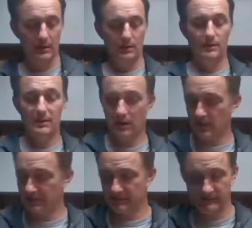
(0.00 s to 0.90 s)

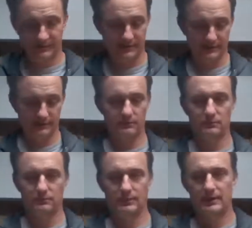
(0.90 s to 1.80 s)
Because,
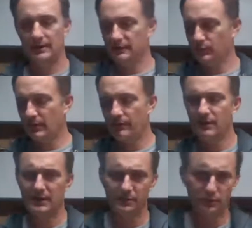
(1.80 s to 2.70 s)
as we have it right
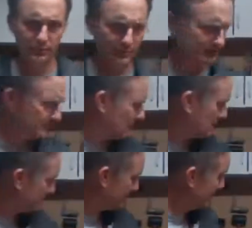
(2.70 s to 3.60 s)
now, I'm going to put this
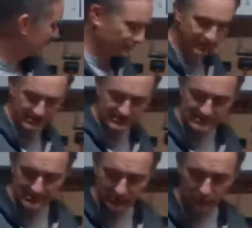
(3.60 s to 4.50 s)
behind me so you can see
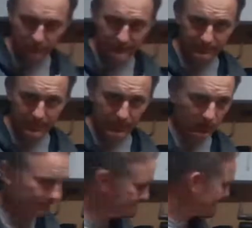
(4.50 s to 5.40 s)
it a little bit
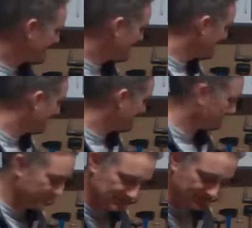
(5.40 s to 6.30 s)
better
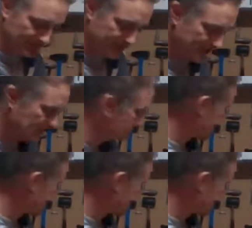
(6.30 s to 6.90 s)
on the screen there.